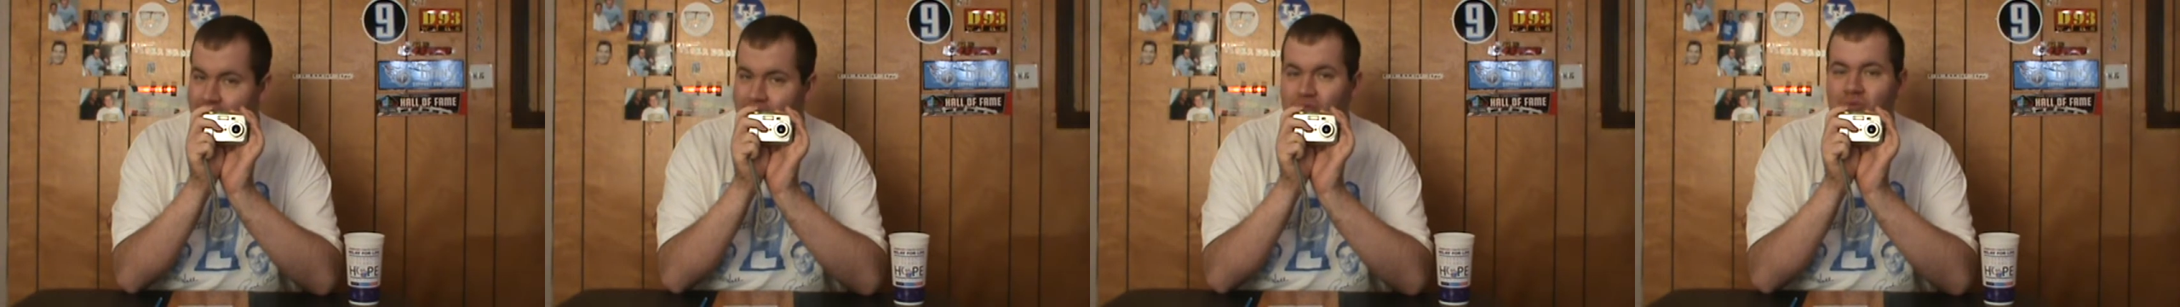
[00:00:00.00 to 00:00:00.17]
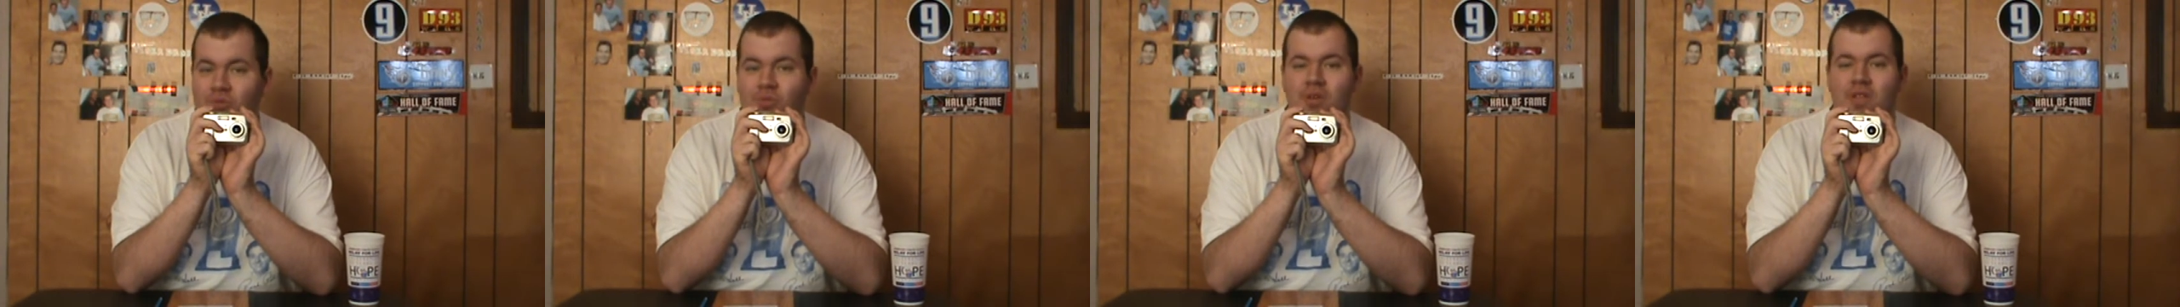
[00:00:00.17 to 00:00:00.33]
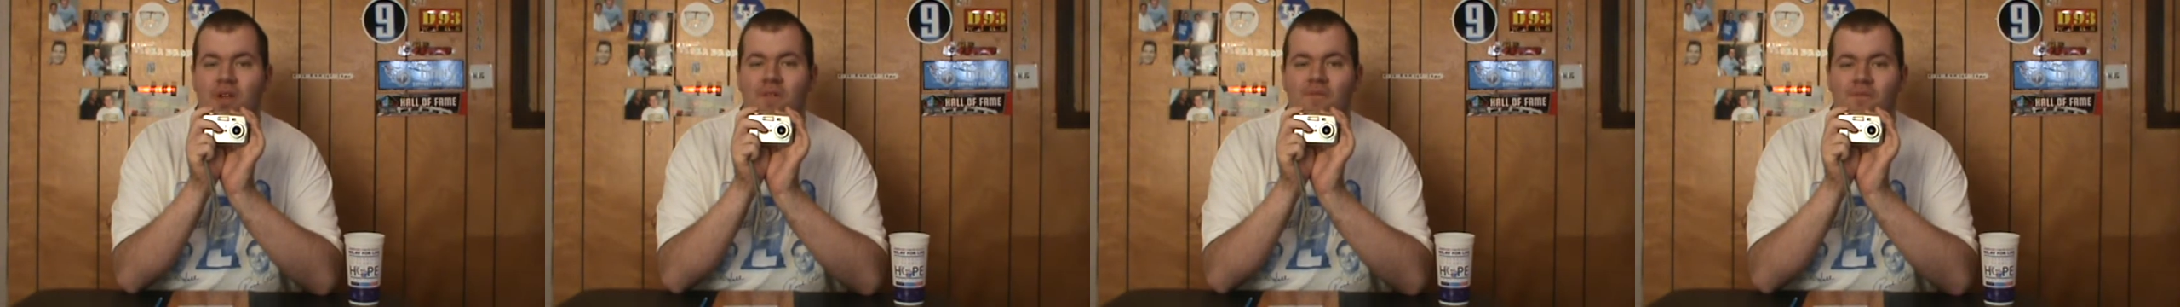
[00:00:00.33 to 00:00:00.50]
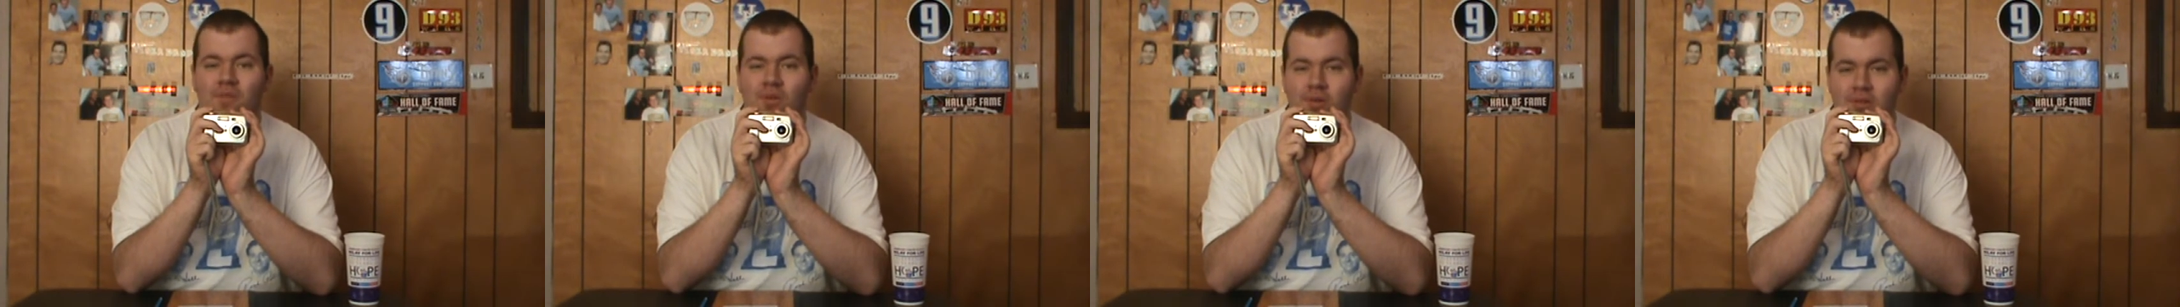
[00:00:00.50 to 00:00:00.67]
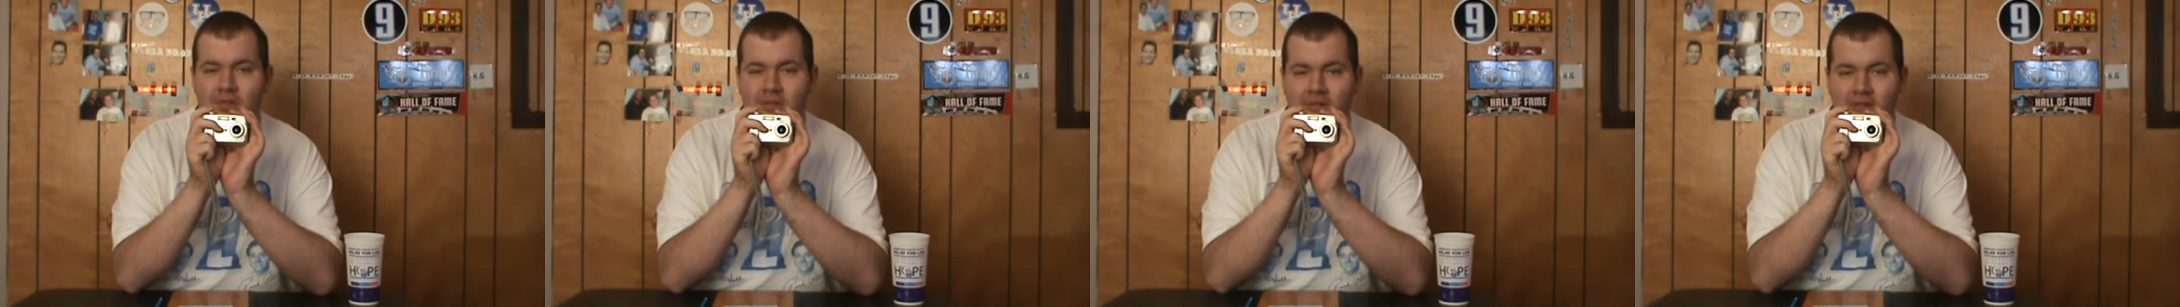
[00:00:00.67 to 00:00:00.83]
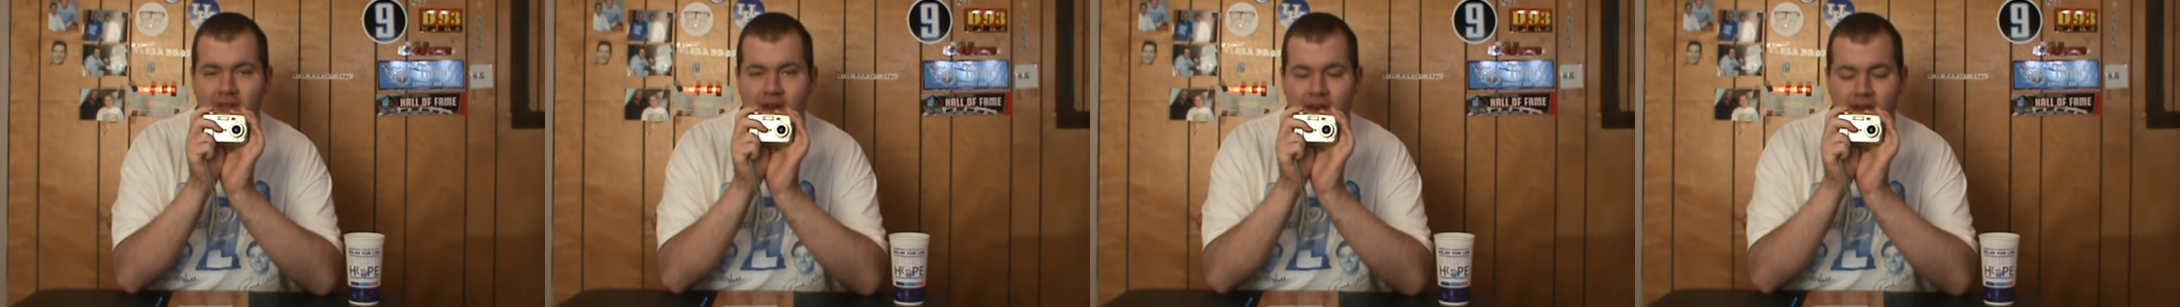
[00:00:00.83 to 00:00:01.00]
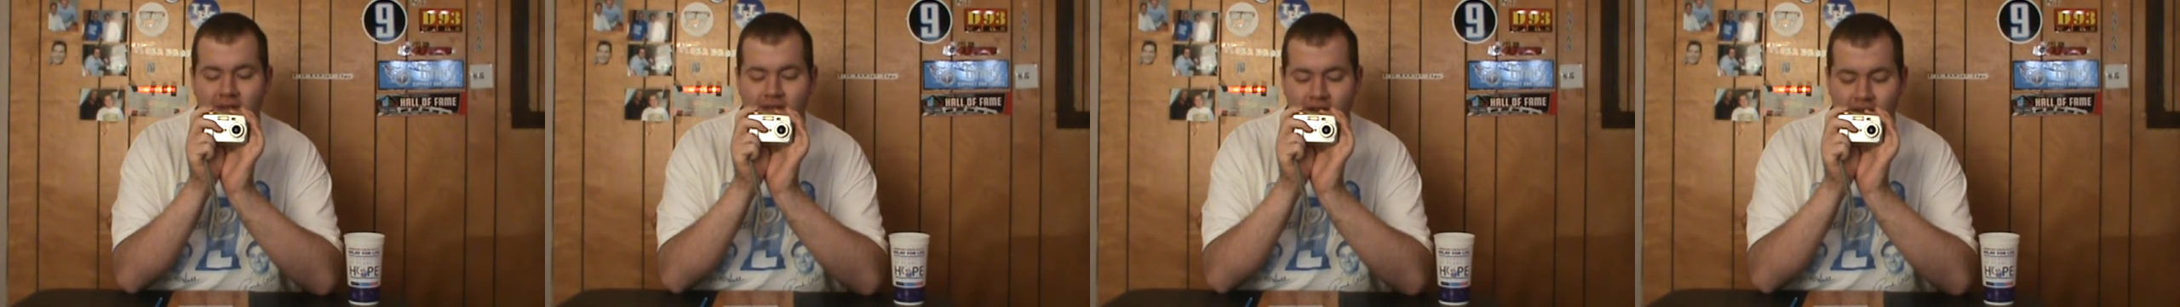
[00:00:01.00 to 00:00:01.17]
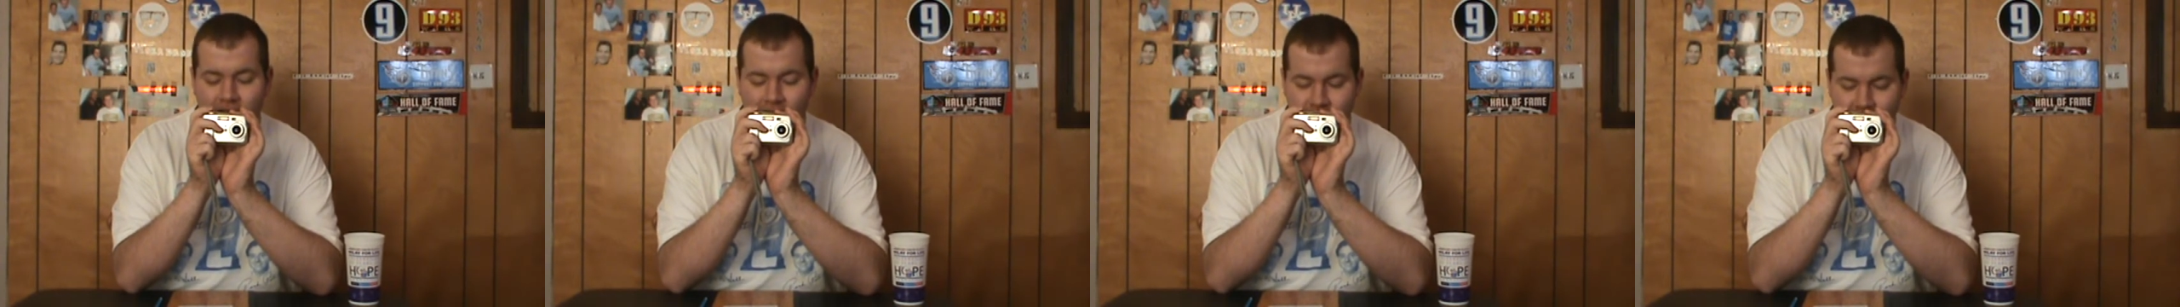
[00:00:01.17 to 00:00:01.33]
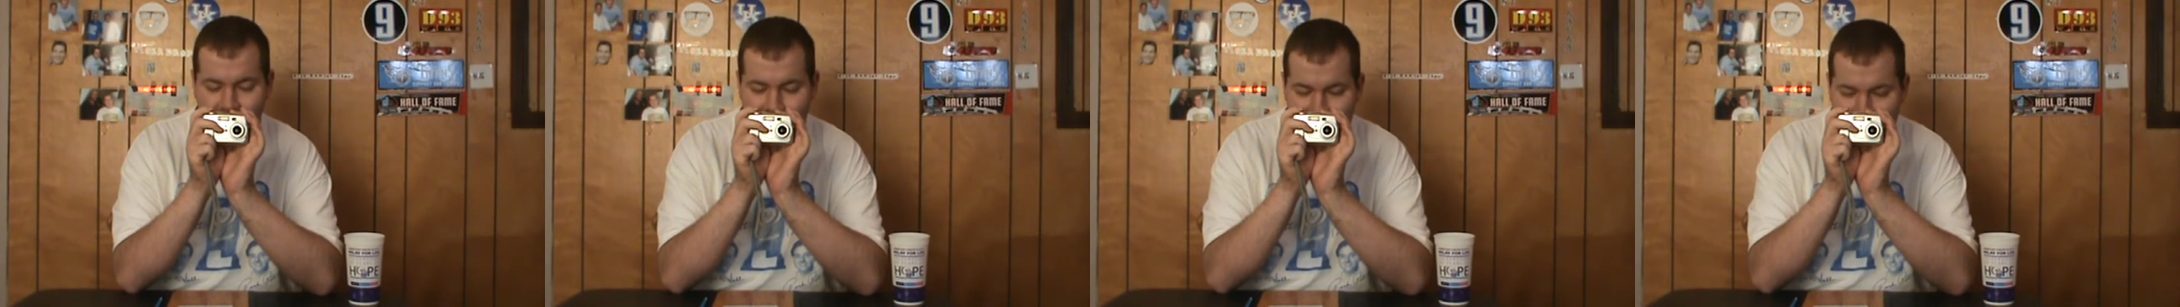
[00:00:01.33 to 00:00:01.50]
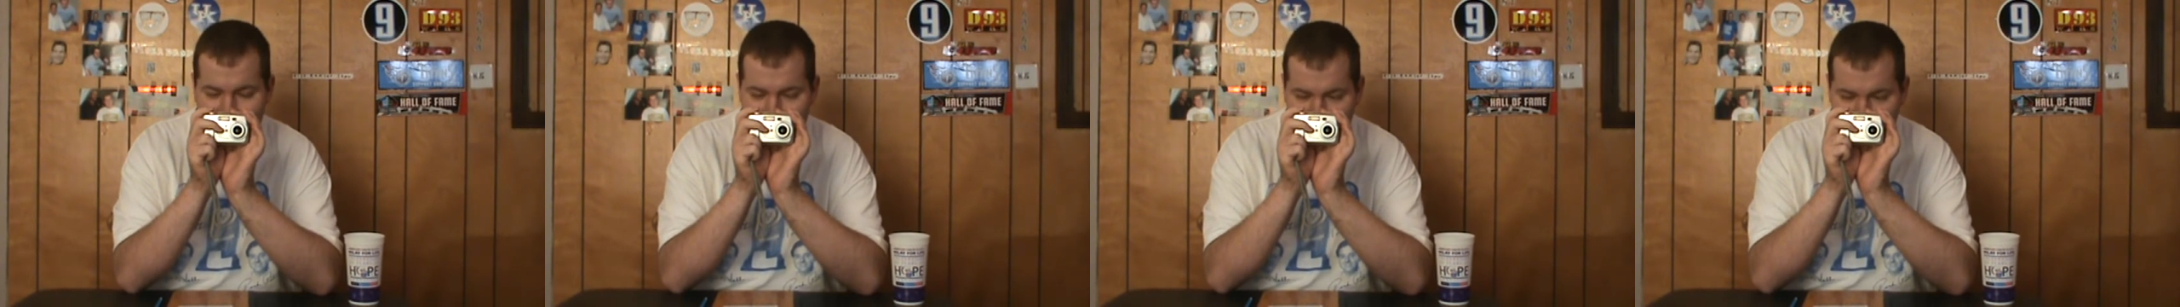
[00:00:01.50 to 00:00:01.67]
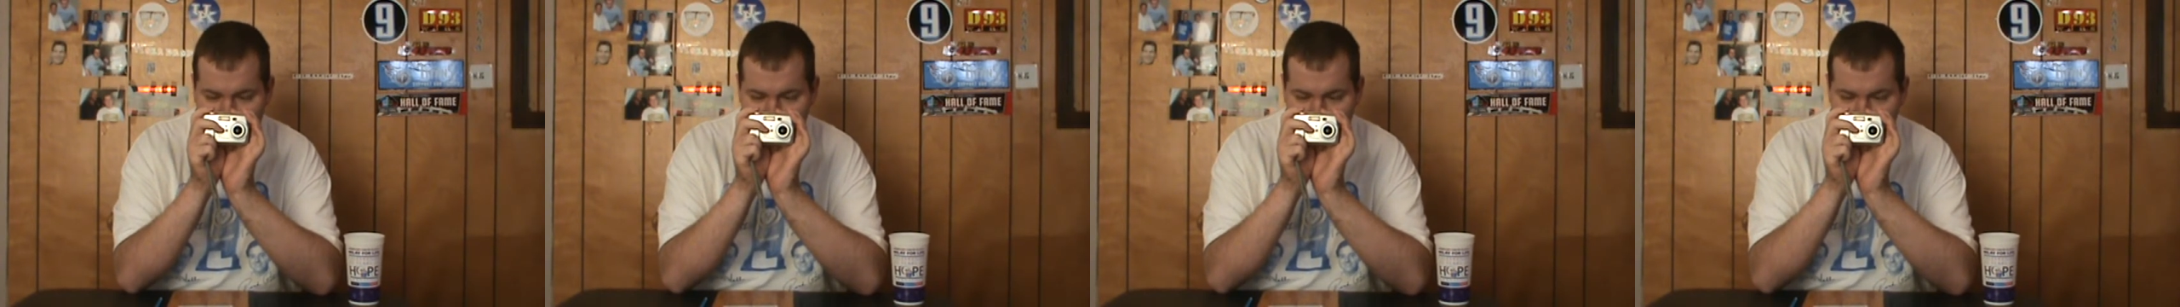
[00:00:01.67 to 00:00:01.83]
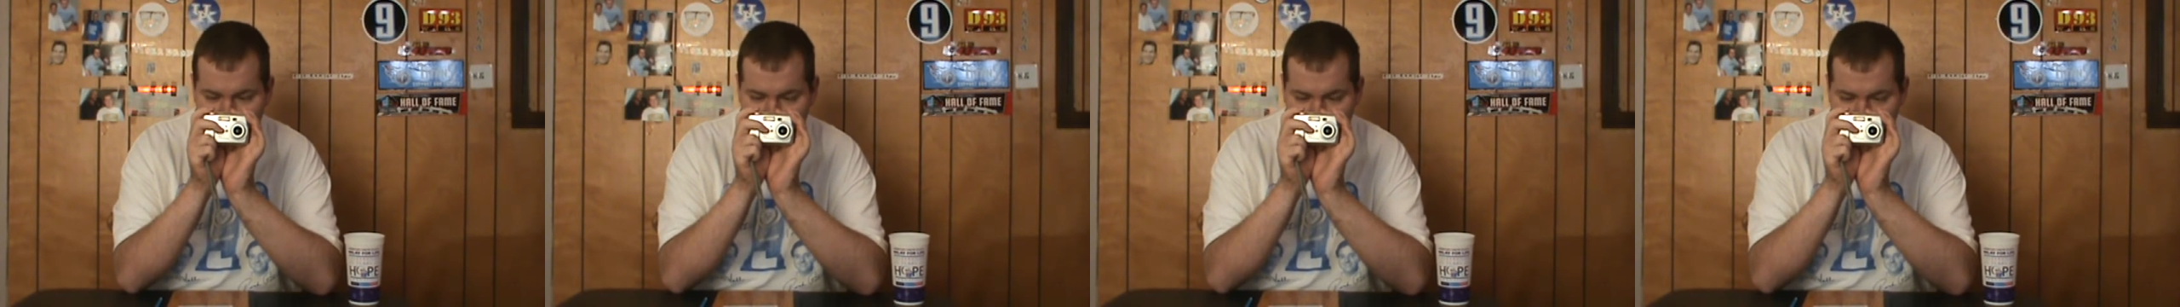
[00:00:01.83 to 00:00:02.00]
for the 4th season of the Kyle
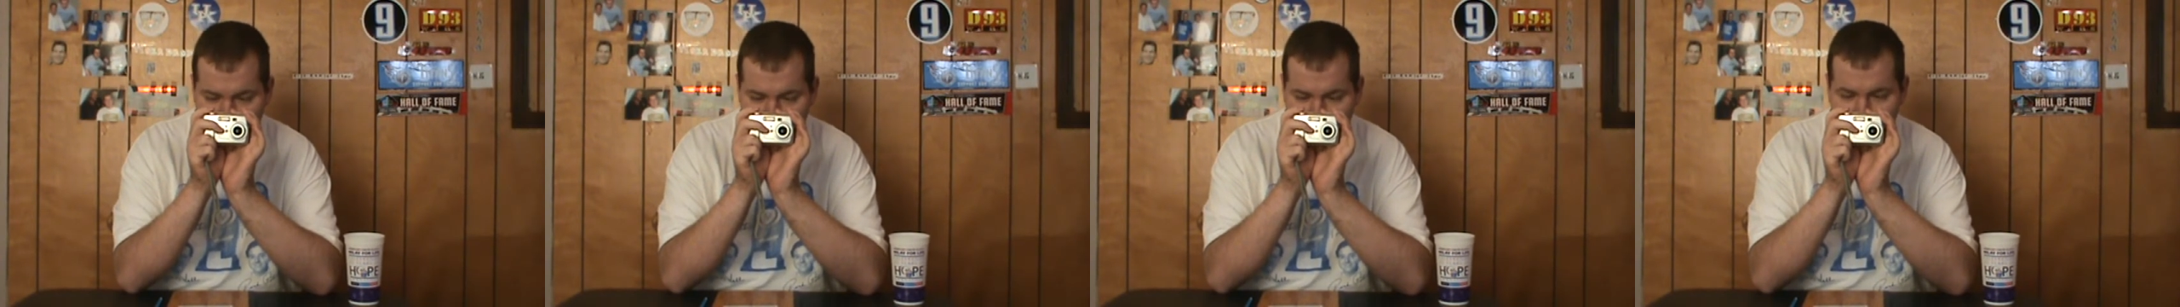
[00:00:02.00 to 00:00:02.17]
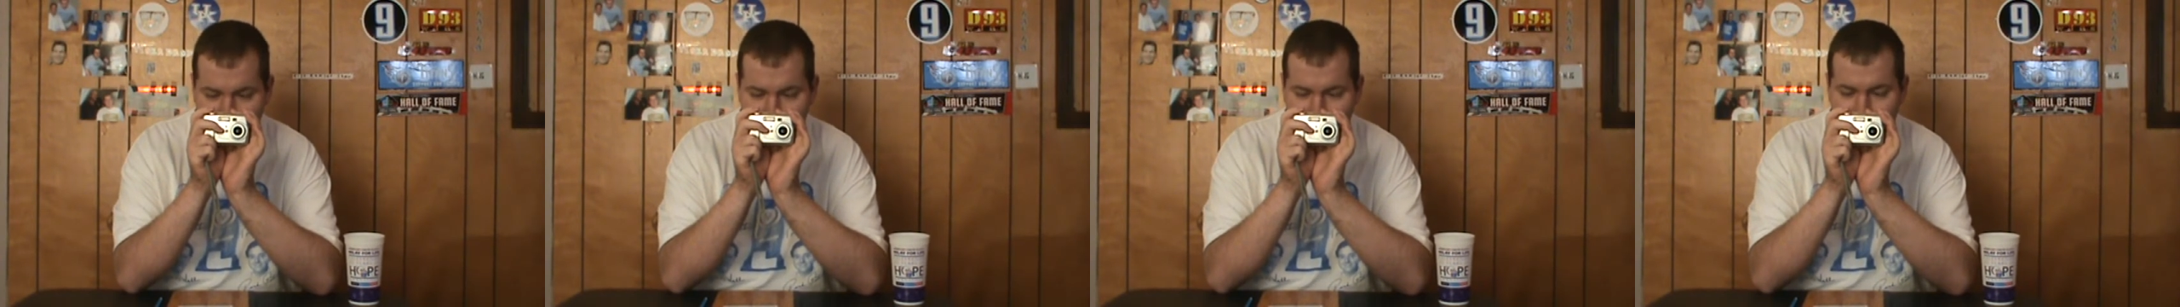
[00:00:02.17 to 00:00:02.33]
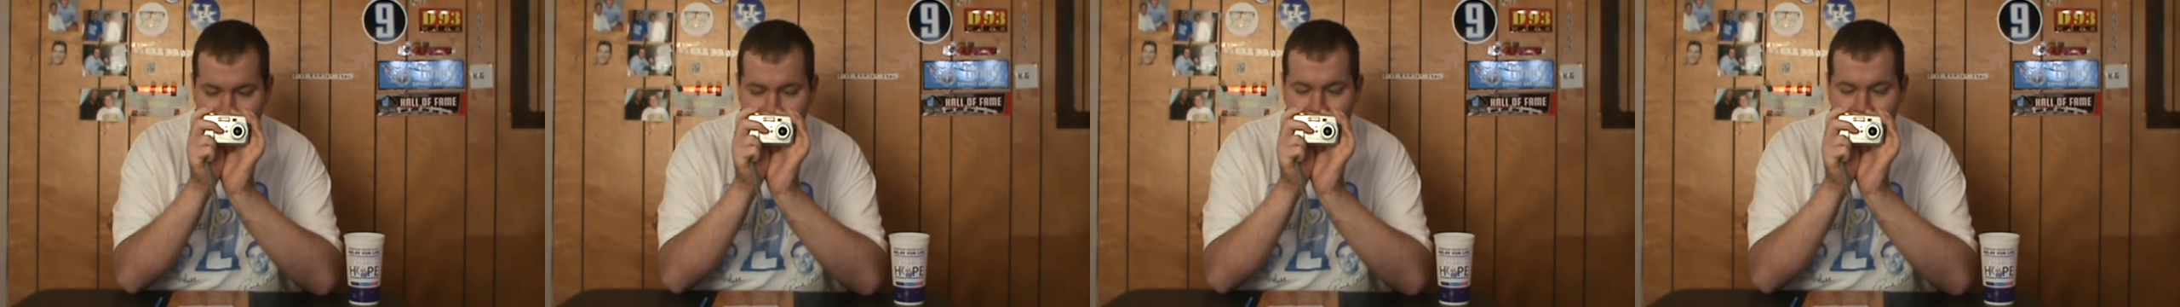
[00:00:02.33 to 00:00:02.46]
Ramsey Show.